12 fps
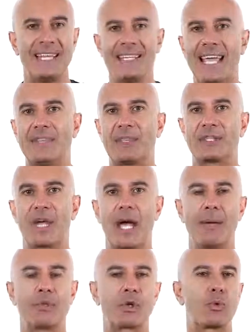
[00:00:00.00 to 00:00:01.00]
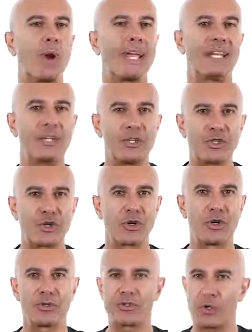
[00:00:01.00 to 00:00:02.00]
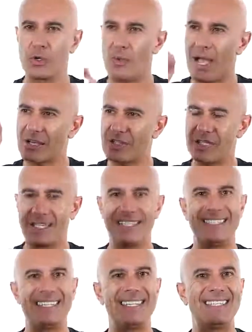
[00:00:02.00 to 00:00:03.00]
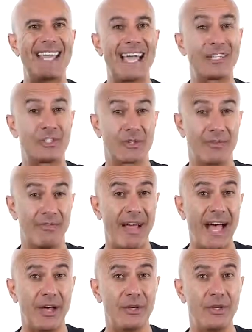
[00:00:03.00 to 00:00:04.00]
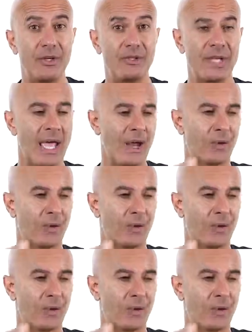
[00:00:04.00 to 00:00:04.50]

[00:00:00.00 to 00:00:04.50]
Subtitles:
take the time to write in a journal so you actually can detect your values,